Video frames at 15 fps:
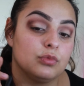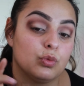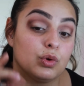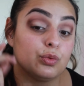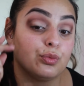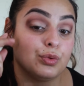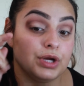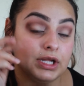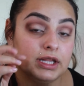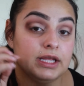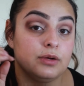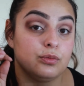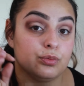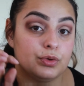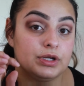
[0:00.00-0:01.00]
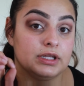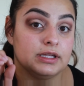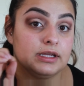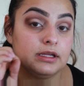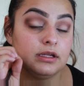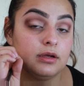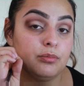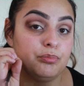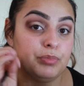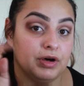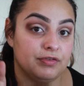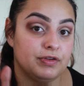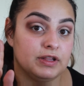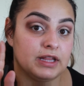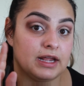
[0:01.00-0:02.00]
we're really
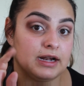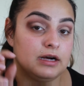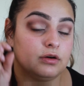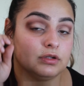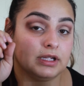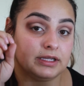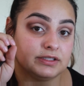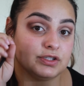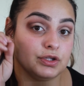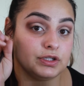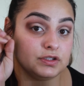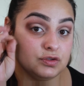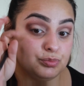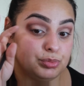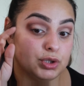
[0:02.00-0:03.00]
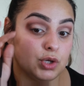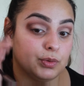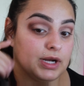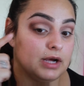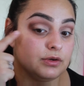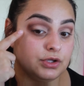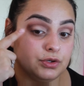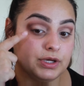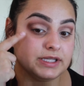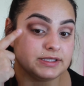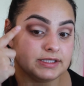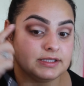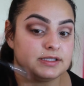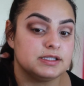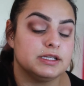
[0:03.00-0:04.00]
buffing that out, like so that it's blown out. You guys
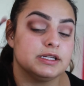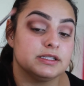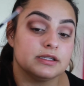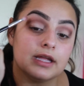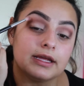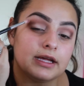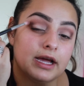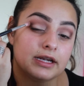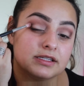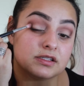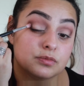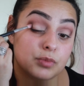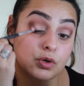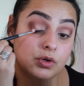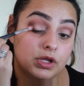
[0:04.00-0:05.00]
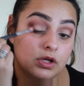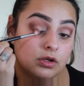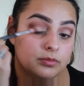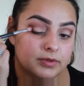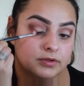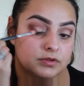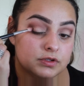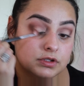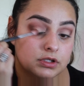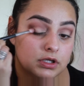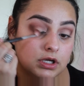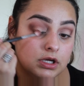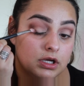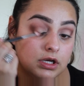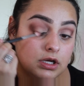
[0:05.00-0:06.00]
can see it like kind of smoky almost.
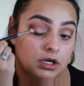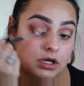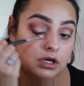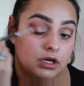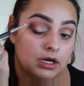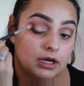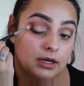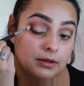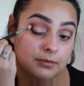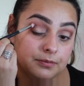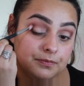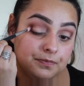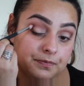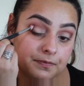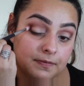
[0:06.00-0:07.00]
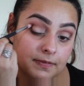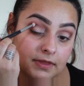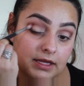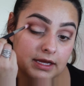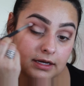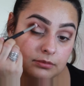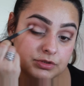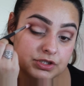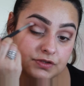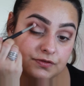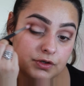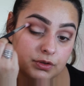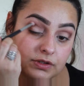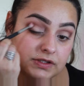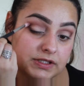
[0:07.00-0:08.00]
And I'm just
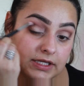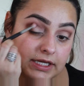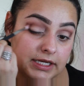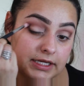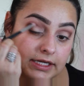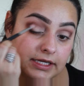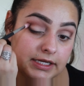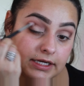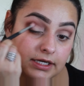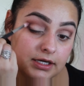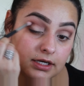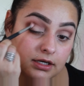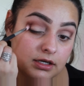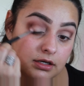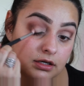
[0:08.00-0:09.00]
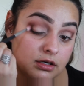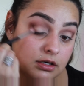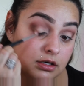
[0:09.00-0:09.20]
focusing it here,